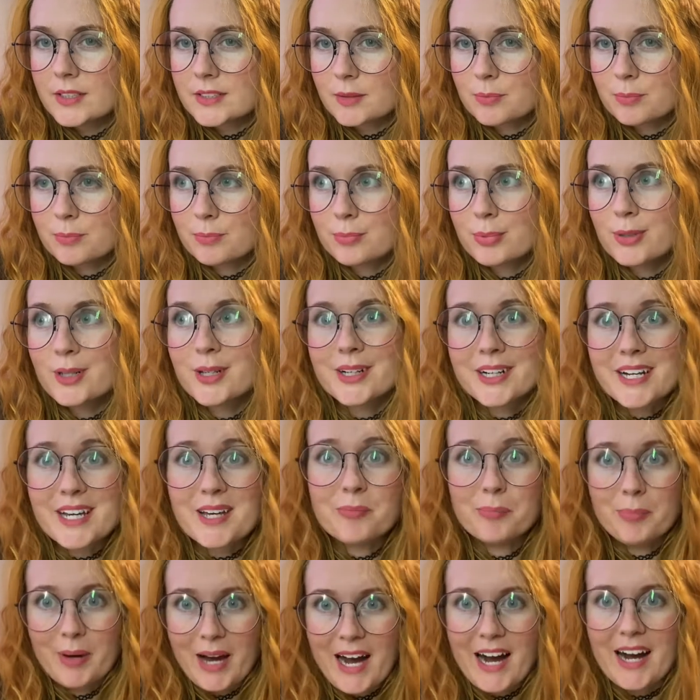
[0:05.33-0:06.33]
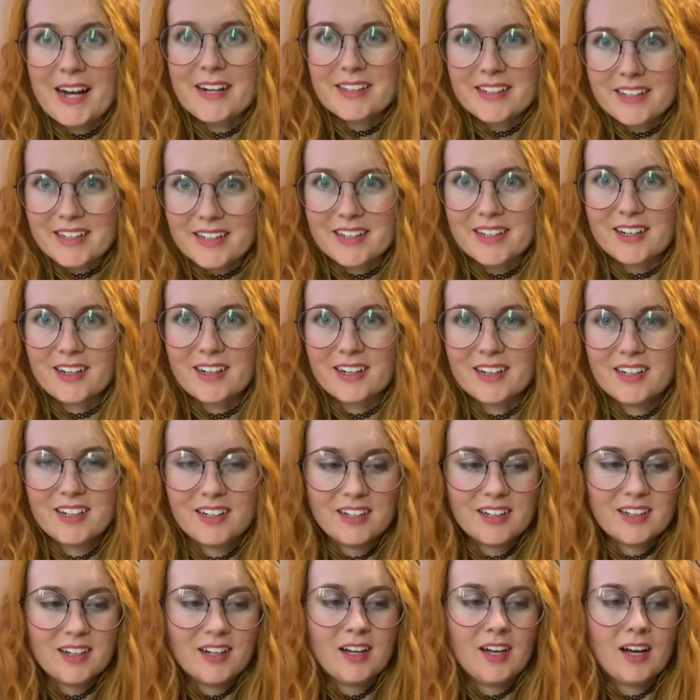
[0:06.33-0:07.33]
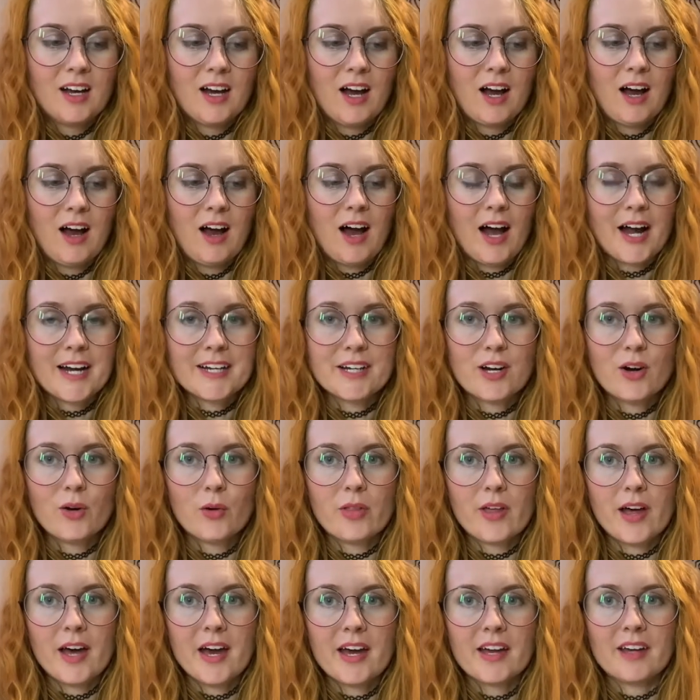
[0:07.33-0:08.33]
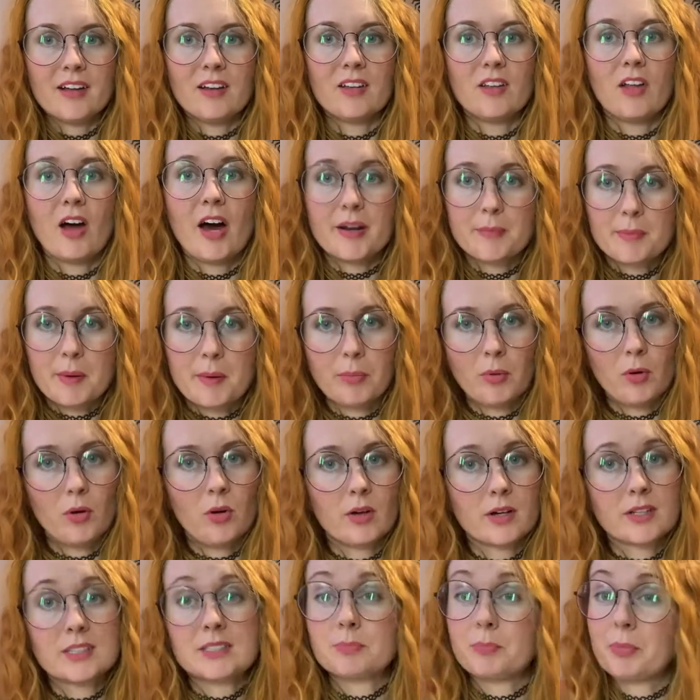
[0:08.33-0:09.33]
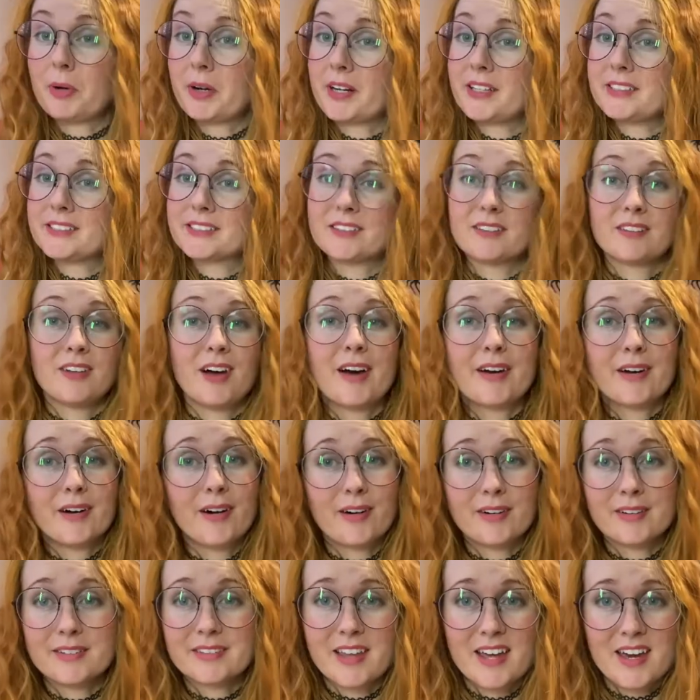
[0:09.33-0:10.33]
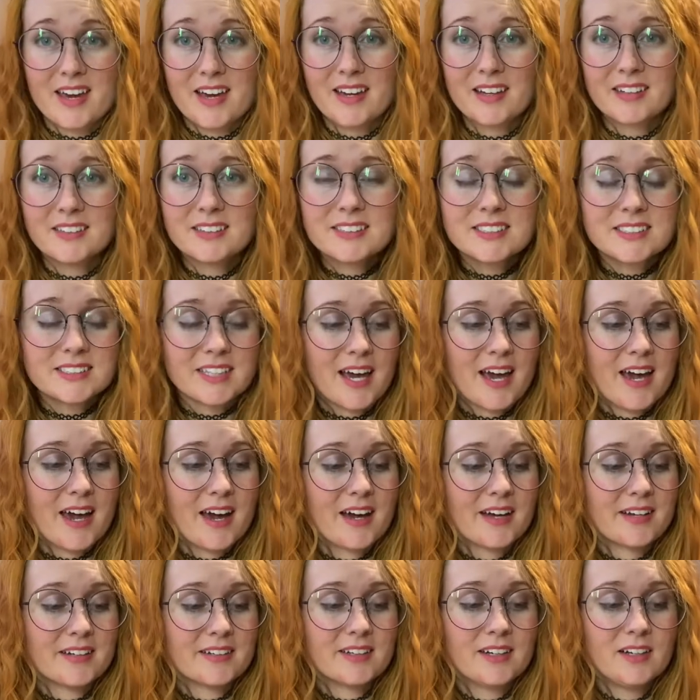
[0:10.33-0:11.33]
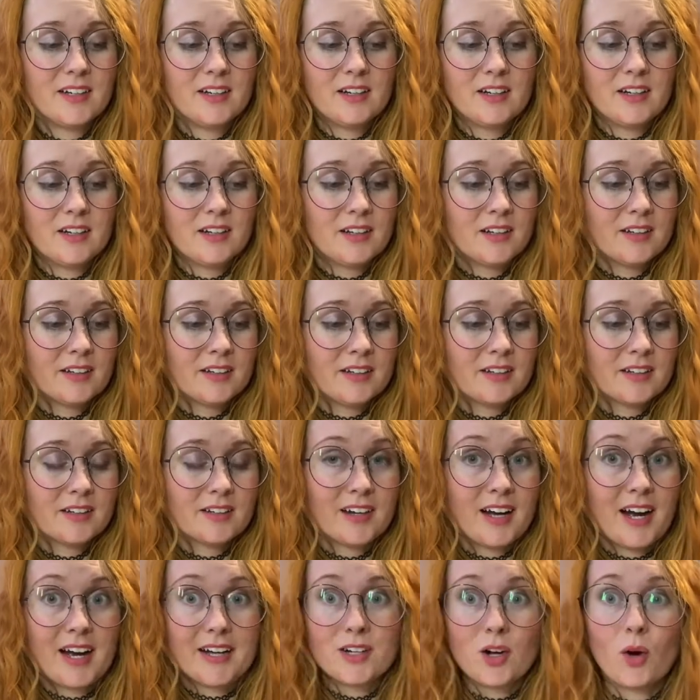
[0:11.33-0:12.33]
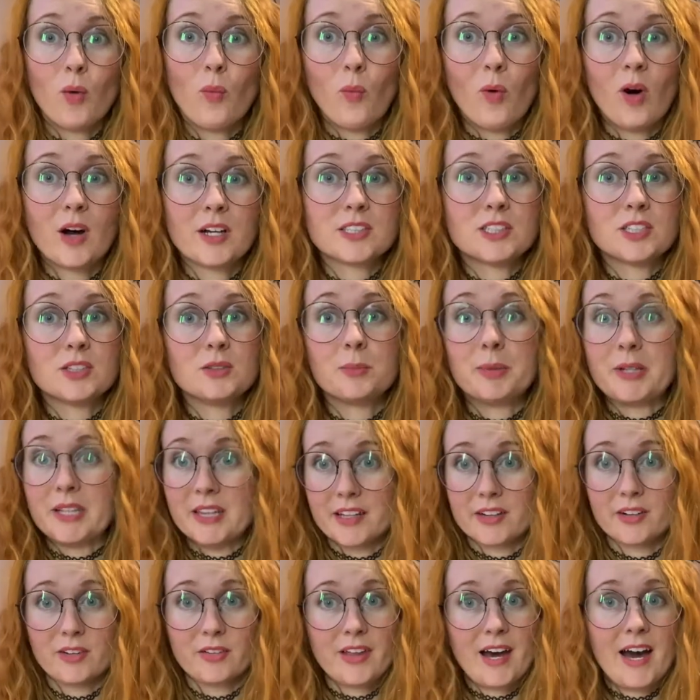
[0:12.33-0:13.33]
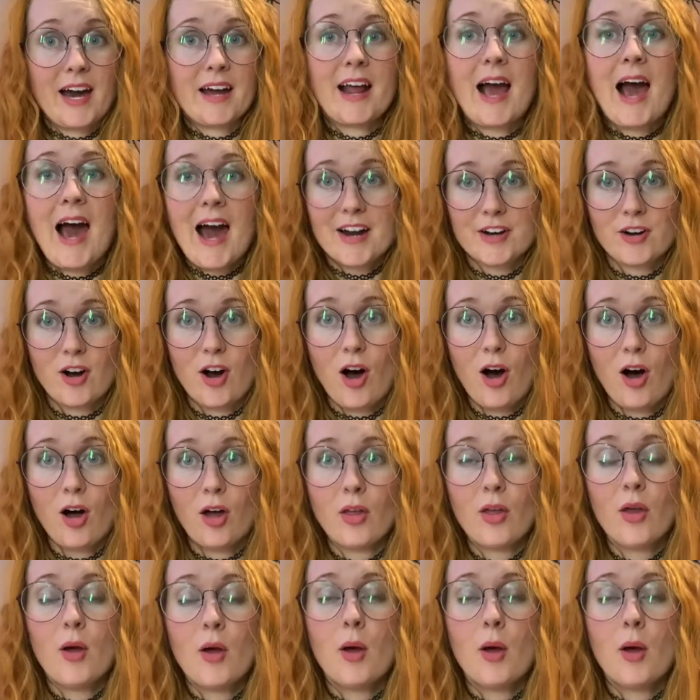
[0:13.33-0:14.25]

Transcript: a pretty bad year. I know that a lot of people experienced a lot of hard things, and I don't want to belittle that at all.